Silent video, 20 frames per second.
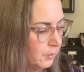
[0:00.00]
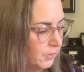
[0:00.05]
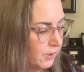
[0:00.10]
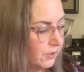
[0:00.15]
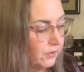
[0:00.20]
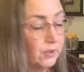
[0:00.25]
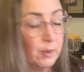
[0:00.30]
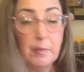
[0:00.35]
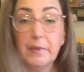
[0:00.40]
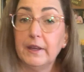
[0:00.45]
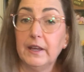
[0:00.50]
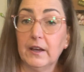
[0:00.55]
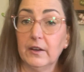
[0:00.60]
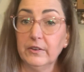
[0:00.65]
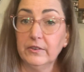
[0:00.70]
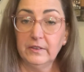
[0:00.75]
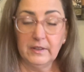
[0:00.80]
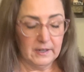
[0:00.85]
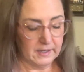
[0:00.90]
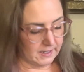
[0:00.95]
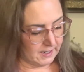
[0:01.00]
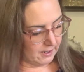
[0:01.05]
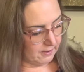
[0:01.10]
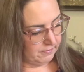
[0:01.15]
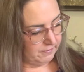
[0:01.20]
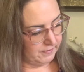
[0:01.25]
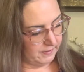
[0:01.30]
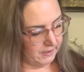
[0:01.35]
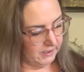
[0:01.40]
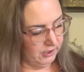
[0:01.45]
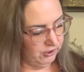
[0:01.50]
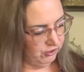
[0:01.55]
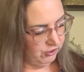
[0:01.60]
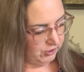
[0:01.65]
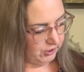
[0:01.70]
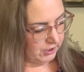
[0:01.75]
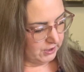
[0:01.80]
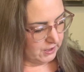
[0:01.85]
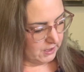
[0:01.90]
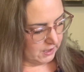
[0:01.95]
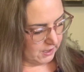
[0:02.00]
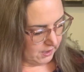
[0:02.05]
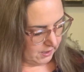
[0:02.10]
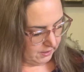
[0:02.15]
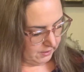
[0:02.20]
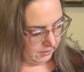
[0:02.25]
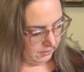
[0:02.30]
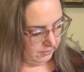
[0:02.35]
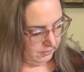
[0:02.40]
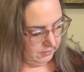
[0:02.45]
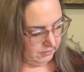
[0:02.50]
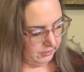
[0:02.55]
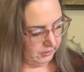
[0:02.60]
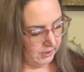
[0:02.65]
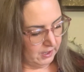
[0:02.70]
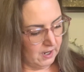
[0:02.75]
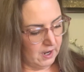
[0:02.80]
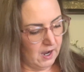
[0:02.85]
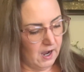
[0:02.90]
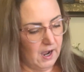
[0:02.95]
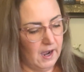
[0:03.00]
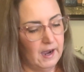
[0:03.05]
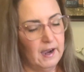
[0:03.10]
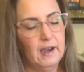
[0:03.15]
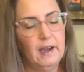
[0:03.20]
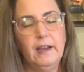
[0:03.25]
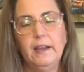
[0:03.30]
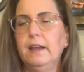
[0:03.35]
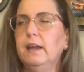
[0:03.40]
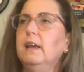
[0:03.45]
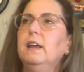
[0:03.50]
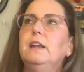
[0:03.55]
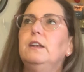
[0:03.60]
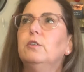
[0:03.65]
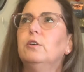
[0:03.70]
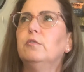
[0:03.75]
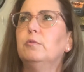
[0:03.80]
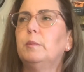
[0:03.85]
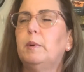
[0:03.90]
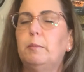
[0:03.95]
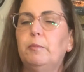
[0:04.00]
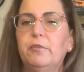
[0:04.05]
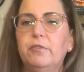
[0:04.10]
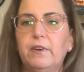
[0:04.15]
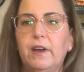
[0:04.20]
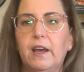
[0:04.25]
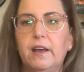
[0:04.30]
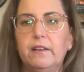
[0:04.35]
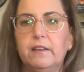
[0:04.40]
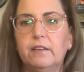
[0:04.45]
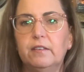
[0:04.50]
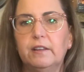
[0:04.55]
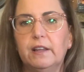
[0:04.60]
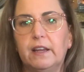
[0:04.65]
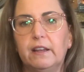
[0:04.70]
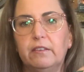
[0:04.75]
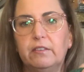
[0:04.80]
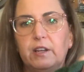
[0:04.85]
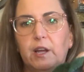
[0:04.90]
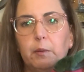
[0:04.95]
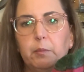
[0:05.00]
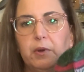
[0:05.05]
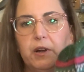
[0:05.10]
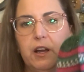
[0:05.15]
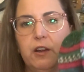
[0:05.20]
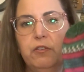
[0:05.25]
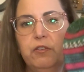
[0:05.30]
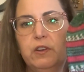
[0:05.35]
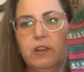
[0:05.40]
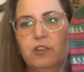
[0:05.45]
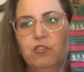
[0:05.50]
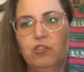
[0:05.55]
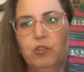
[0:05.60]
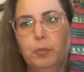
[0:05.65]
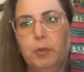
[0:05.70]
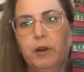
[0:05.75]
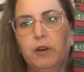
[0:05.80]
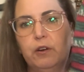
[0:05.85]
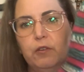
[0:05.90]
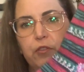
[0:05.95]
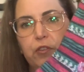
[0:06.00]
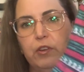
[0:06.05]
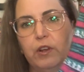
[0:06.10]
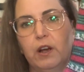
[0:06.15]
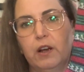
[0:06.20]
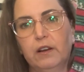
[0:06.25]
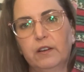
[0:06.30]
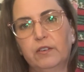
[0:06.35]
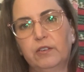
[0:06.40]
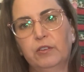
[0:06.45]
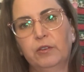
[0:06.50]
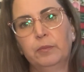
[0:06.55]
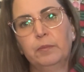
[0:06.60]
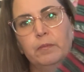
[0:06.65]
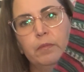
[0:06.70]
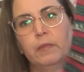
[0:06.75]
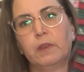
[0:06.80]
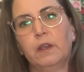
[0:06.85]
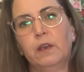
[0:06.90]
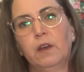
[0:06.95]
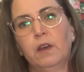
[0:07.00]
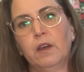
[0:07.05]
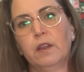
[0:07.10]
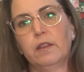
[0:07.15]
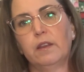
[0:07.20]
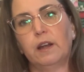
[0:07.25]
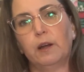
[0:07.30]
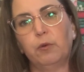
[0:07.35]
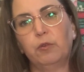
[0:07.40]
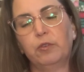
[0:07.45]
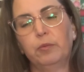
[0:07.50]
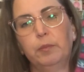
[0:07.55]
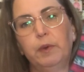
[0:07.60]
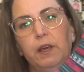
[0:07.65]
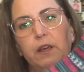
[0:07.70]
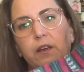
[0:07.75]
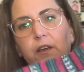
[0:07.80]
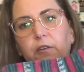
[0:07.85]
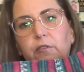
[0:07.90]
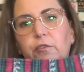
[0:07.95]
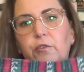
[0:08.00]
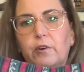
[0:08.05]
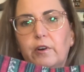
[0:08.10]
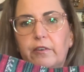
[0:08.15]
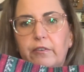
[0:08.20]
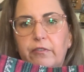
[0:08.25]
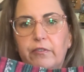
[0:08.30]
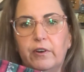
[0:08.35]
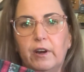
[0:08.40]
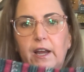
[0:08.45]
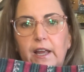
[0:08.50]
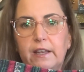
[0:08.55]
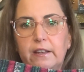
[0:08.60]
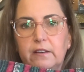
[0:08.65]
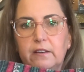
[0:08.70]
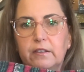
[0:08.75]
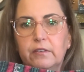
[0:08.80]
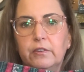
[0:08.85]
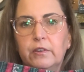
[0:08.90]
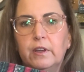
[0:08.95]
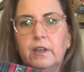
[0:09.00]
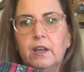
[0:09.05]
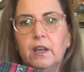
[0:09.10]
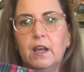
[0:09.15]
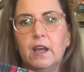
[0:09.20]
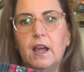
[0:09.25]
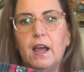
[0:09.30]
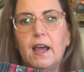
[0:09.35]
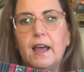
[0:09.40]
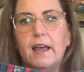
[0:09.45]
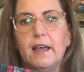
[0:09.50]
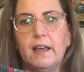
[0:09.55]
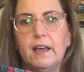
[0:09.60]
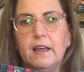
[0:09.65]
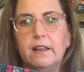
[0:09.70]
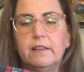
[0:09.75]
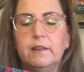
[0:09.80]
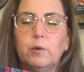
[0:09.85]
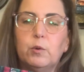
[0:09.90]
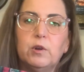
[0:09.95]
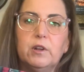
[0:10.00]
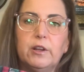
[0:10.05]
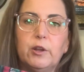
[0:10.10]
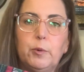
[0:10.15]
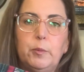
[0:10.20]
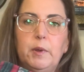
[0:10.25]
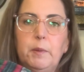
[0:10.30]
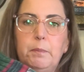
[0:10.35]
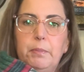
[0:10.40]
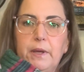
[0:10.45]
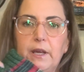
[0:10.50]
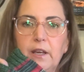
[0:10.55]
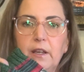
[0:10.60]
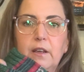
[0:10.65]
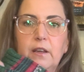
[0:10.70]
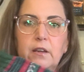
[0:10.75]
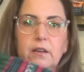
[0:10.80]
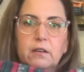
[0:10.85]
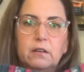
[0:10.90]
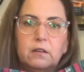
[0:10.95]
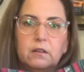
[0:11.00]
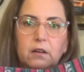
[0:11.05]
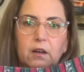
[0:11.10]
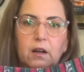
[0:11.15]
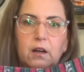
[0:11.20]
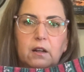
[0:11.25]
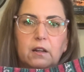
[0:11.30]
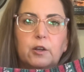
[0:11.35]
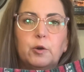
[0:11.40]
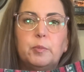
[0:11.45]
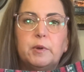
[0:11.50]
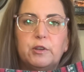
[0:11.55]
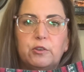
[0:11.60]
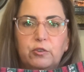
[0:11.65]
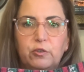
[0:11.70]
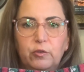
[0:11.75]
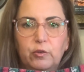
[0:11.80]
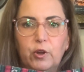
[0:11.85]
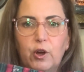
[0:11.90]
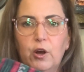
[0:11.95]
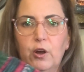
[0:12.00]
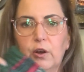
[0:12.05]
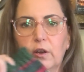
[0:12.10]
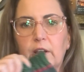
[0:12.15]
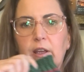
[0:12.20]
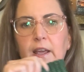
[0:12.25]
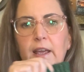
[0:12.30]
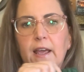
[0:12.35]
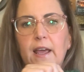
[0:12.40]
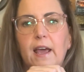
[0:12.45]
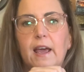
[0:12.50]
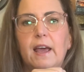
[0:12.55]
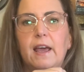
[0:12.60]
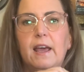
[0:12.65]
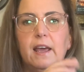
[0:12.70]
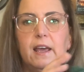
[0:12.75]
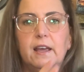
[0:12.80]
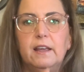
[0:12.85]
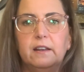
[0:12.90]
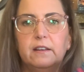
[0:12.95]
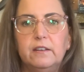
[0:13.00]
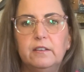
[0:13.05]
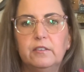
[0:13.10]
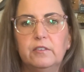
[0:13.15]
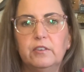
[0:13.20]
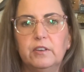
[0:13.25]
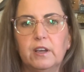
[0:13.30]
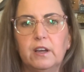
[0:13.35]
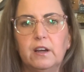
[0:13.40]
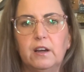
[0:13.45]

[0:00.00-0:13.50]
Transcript: Something else that I have finished is, I don't remember if I had this last time, but I finished a pair of socks that I was making for a friend, and they were a little bit big, a little bit too long, and